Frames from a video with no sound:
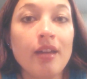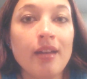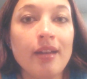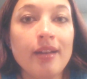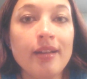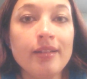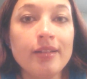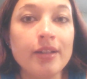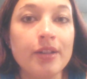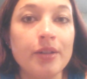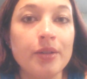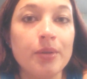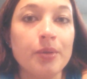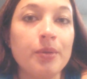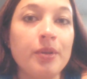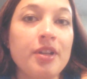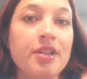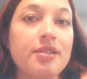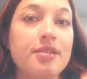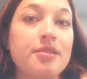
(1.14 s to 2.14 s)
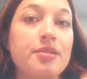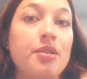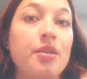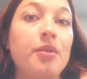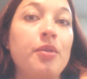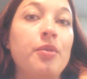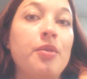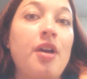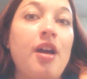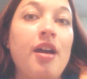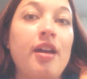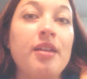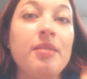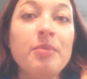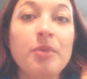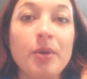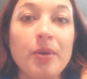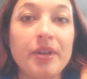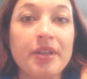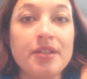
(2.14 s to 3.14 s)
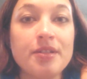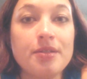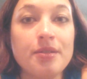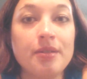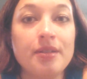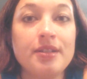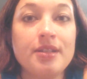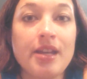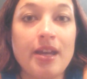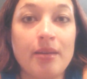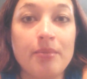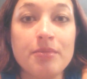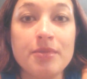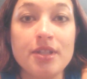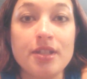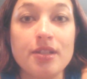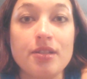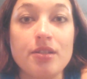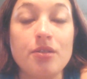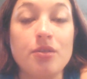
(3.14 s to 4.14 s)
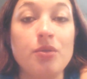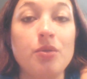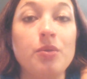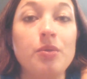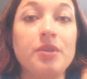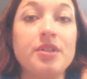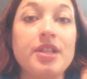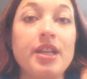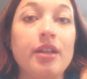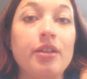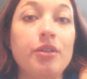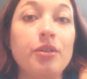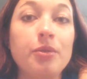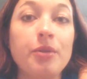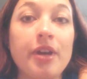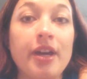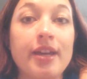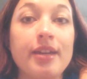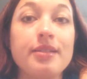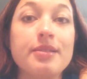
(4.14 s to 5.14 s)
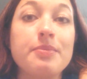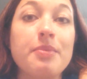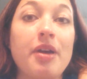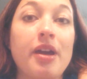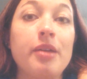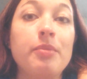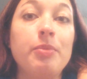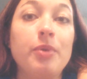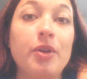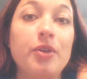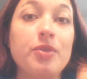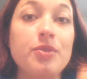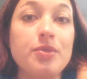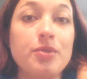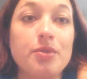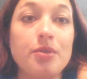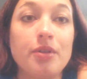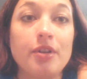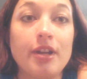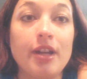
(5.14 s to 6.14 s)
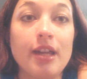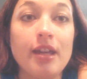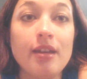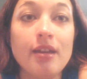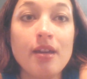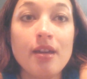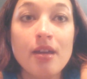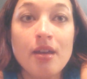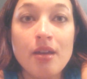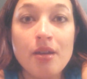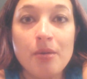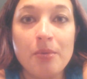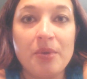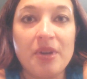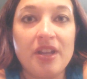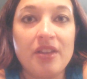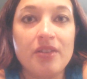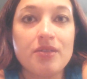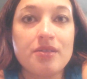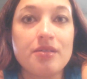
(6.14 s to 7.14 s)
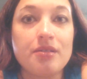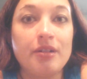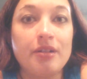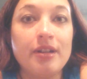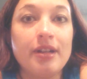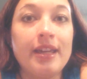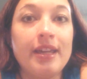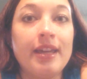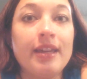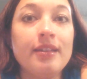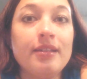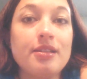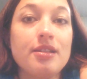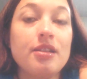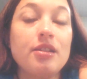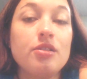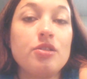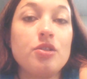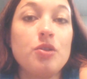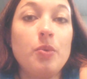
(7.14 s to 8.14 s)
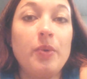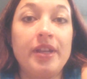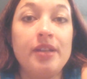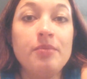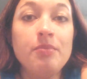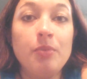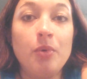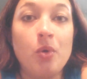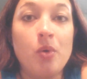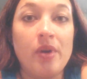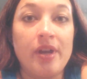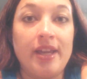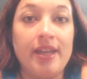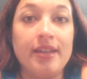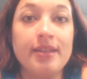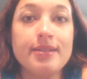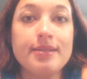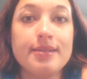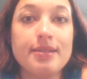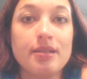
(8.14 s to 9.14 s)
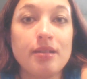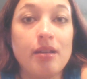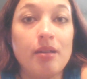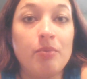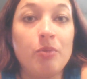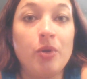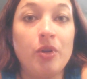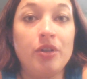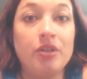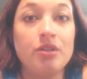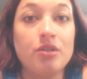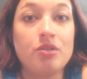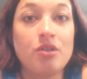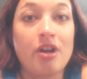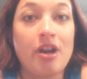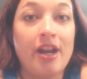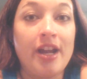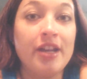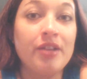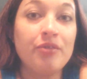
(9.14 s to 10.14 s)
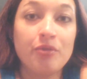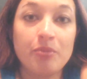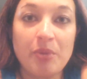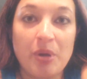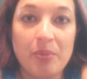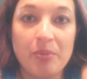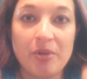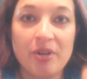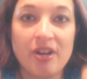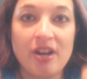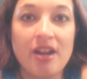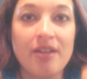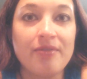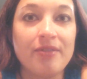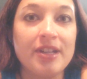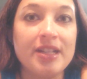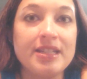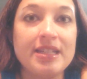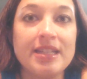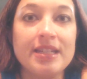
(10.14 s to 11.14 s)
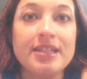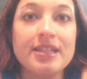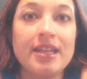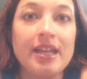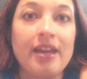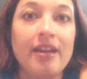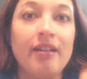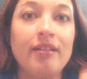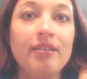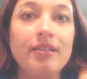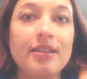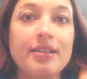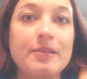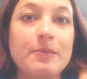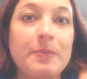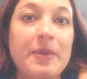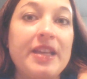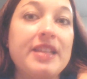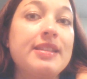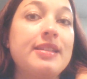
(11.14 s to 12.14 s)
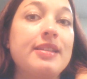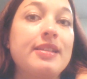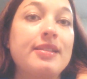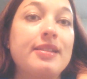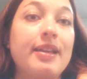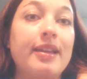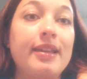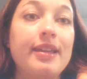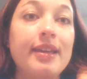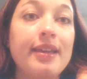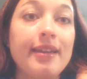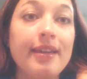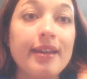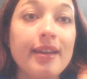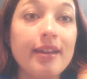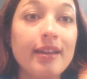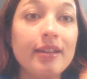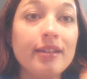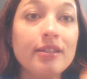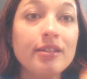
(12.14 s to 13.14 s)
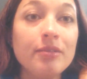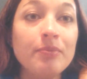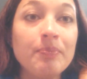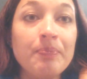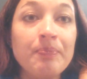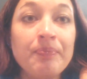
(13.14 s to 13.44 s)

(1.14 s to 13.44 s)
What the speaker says: Hello, so I'm going to attempt to tell you guys my birth story with surrogate twin boys. I'm going to try and remember every detail as best as I can,